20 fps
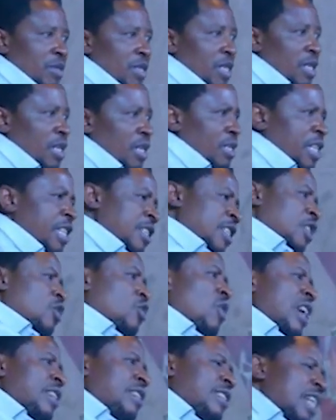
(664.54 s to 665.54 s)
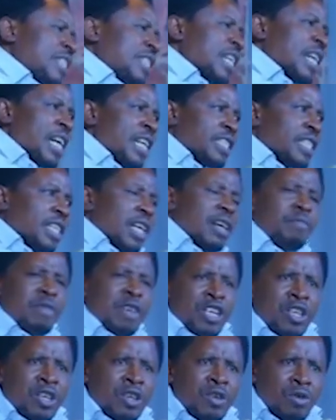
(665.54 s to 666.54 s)
This is why Satan is claiming
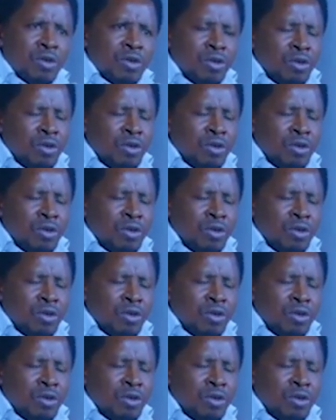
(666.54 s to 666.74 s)
you.